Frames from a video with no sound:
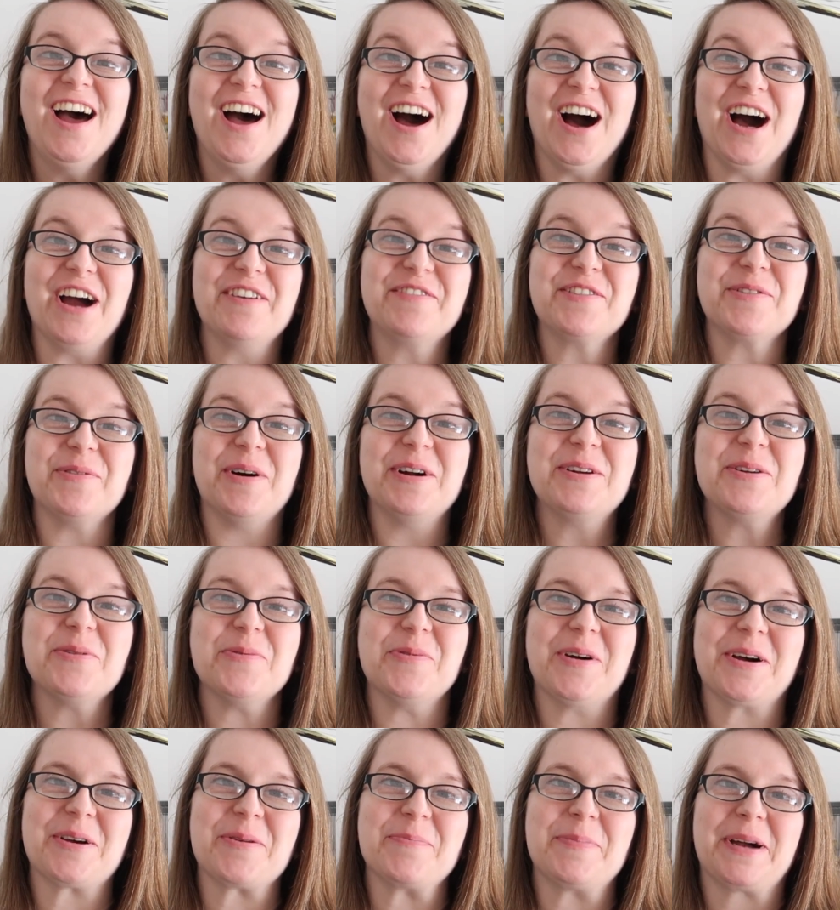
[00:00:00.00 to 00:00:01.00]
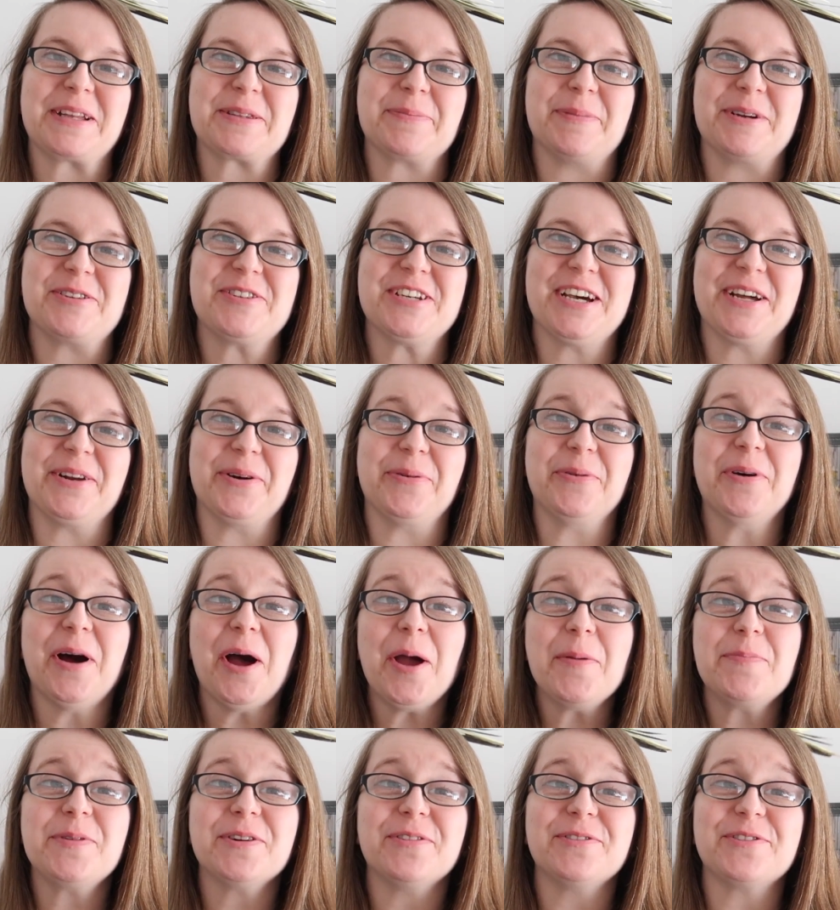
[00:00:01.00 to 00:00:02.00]
Hi everyone and welcome back to my channel.
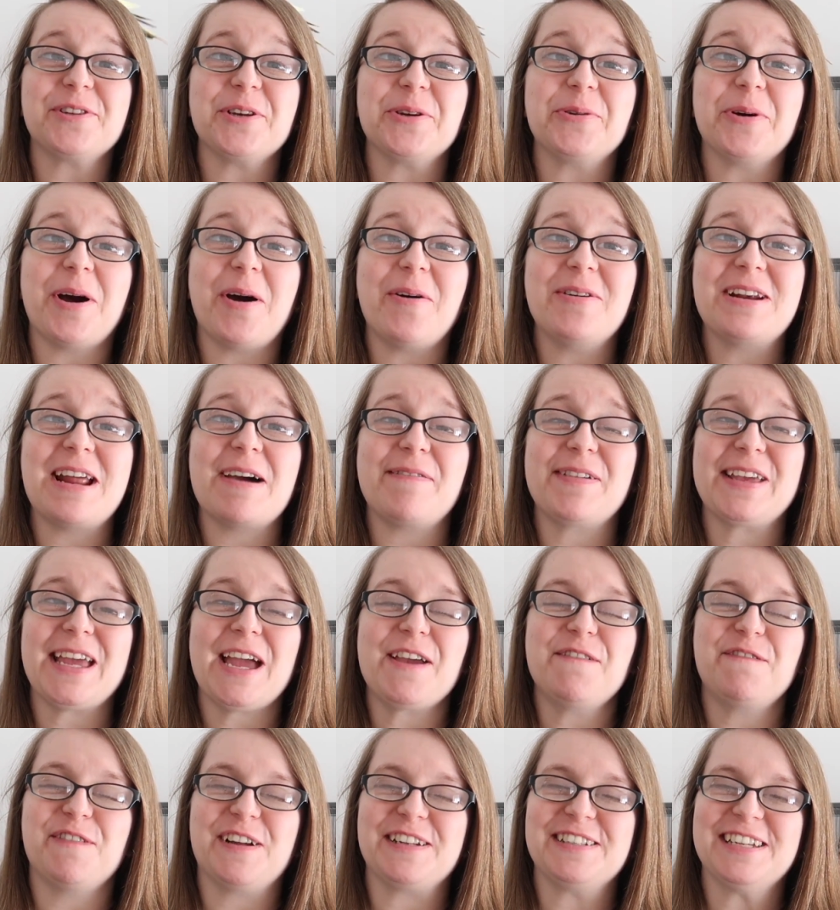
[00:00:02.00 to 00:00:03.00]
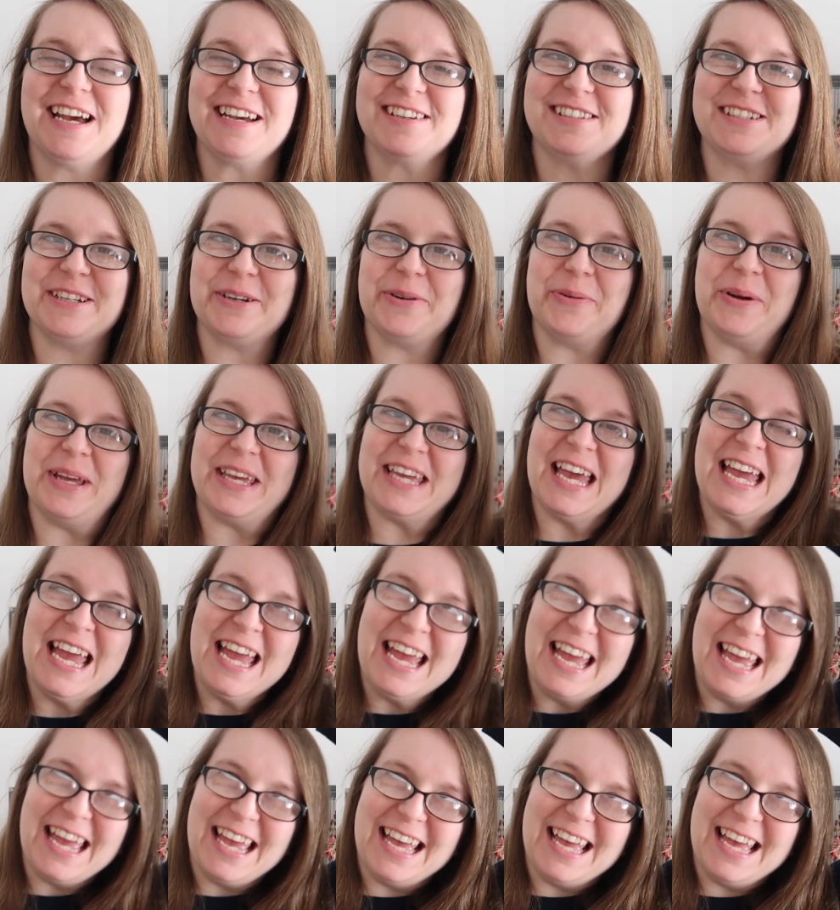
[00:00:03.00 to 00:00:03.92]
I hope you're all doing well and having a fantastic week.